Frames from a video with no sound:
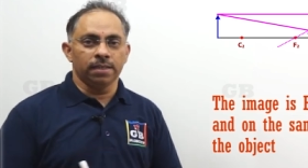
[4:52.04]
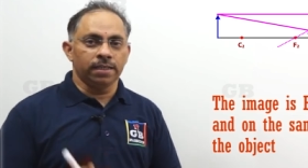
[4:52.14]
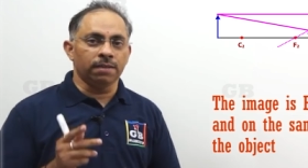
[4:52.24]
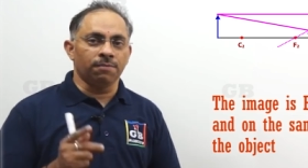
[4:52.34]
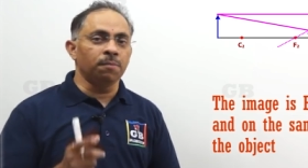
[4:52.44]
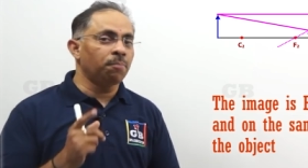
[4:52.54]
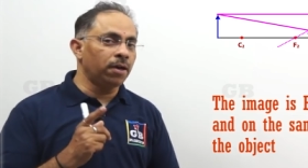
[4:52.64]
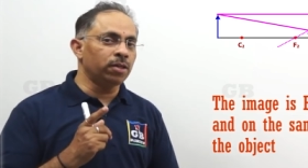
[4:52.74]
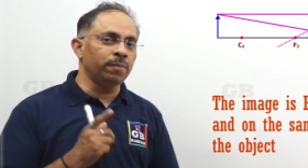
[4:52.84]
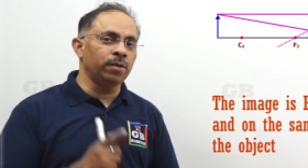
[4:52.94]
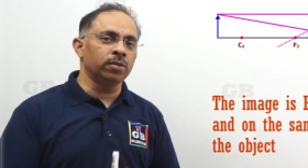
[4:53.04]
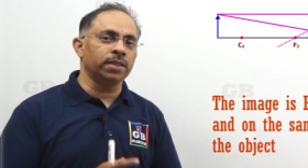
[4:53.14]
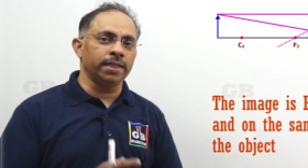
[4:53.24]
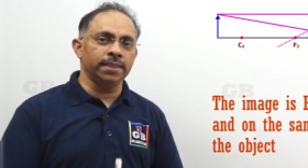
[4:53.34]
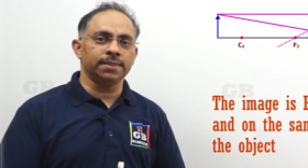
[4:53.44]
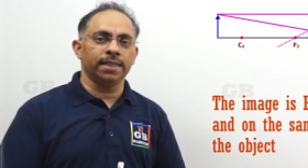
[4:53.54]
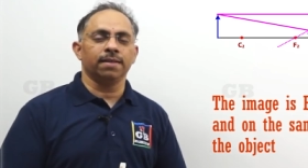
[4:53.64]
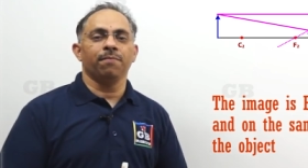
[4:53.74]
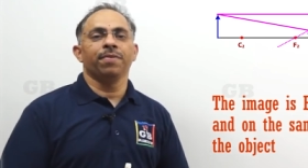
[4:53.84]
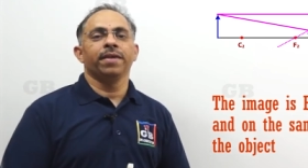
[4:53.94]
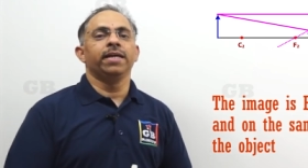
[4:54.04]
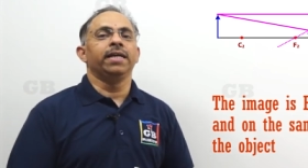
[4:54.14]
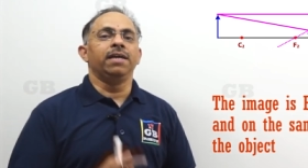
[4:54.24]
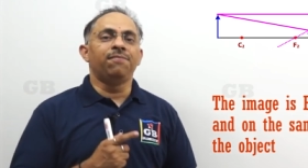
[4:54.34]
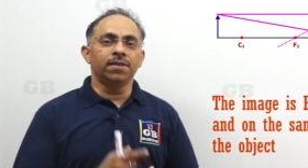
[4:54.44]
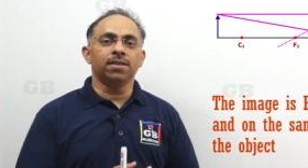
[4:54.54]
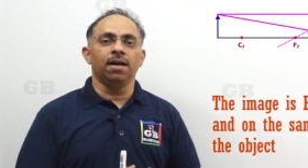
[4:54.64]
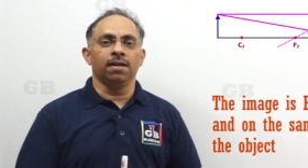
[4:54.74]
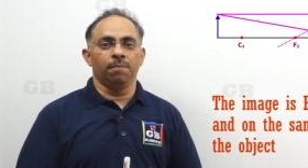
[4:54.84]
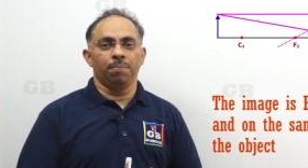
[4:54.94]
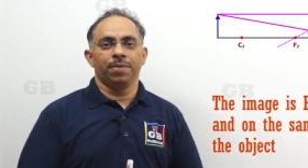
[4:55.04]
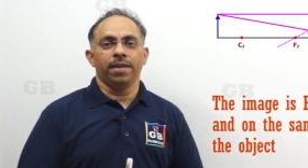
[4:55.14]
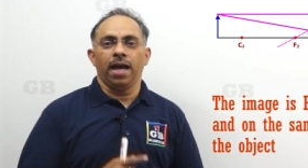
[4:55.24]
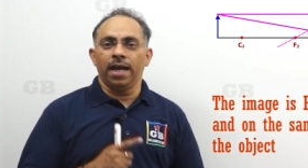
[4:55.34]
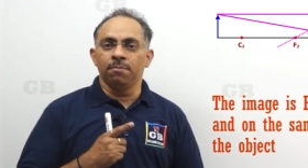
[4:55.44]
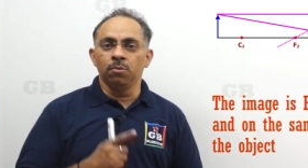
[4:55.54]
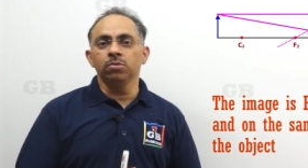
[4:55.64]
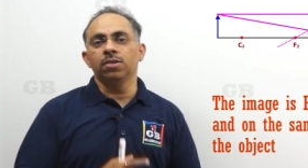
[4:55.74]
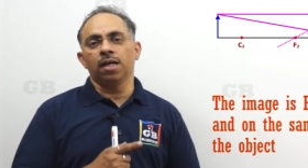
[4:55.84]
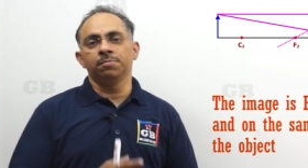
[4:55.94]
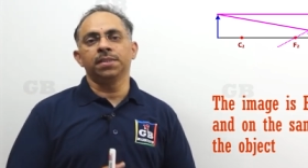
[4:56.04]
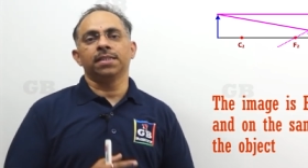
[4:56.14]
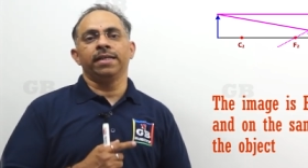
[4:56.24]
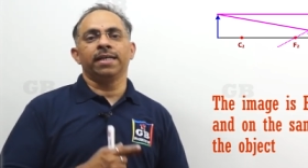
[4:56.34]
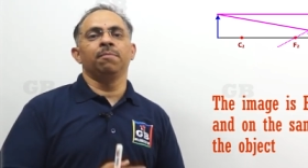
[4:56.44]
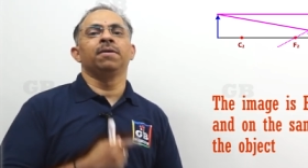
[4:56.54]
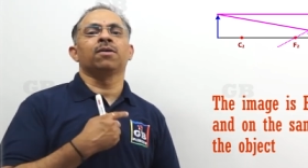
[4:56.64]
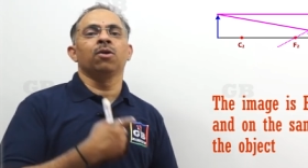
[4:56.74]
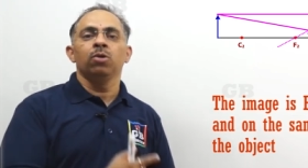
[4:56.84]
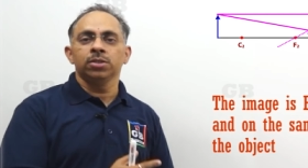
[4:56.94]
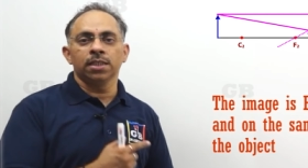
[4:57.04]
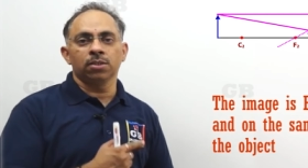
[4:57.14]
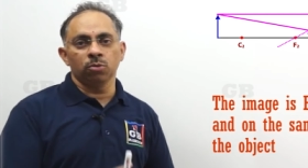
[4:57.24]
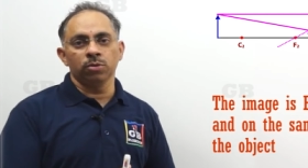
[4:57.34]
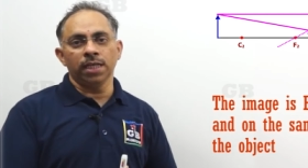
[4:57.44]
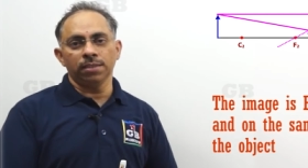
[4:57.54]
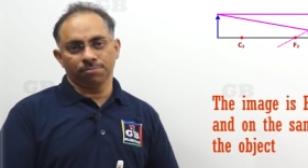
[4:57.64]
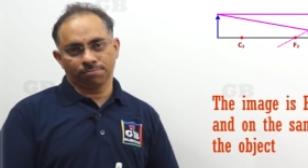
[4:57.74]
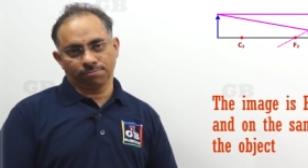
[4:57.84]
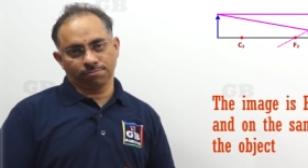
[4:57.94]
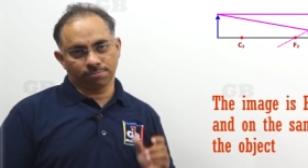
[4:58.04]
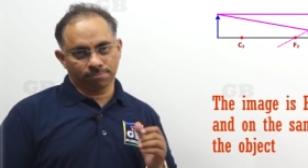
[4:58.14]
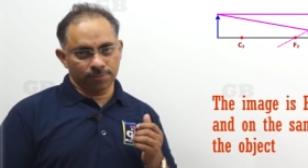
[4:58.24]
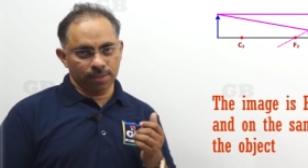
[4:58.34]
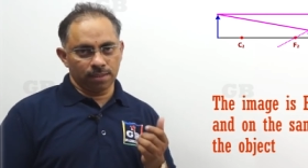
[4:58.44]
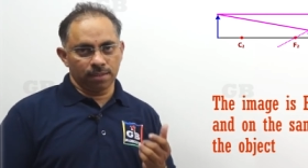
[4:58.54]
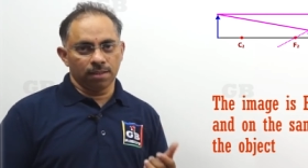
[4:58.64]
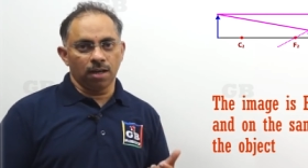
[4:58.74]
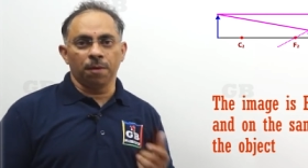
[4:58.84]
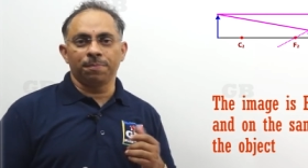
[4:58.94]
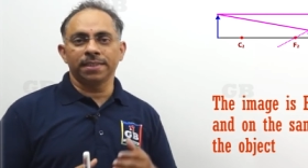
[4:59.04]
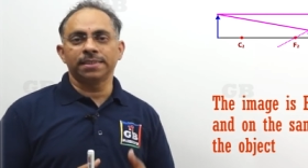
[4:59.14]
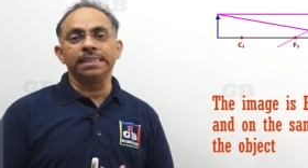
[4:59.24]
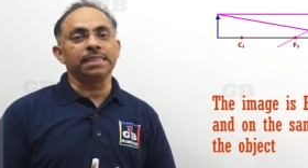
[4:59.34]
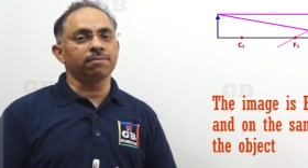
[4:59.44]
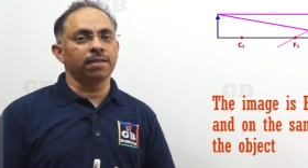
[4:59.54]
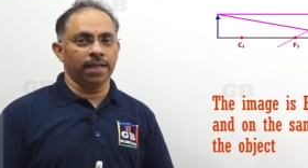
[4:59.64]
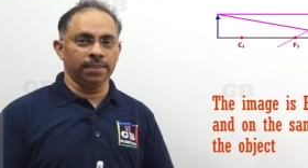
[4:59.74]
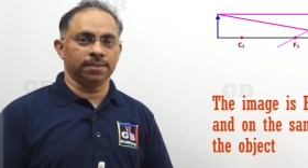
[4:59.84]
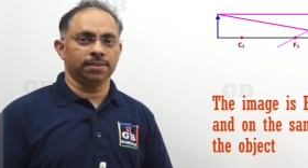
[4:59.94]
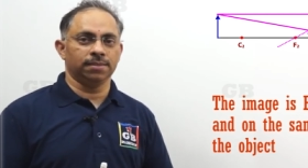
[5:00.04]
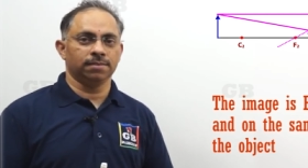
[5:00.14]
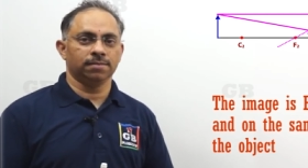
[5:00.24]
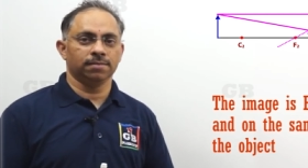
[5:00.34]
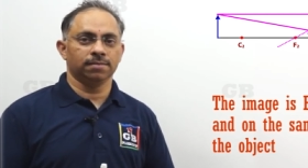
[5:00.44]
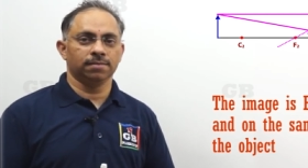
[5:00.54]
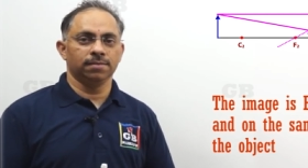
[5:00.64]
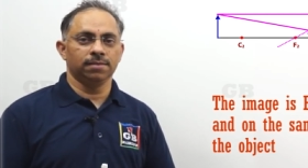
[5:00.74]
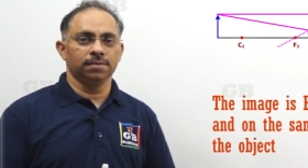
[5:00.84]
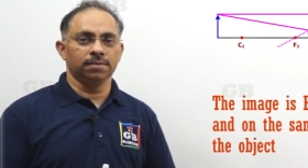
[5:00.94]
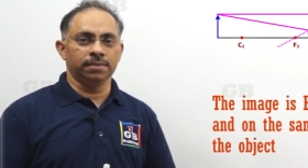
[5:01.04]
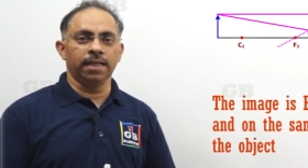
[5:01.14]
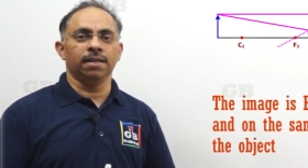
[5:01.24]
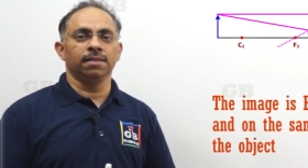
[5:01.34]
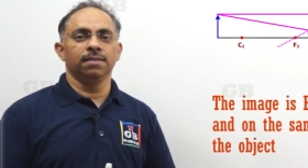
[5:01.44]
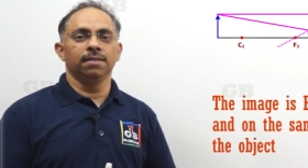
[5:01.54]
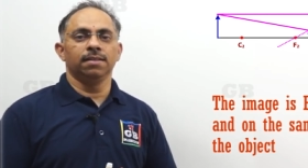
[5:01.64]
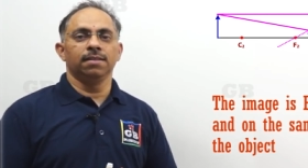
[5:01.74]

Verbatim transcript: Here, one point to be noted is that if at all I move the object a little bit closer to the optic center of the lens, then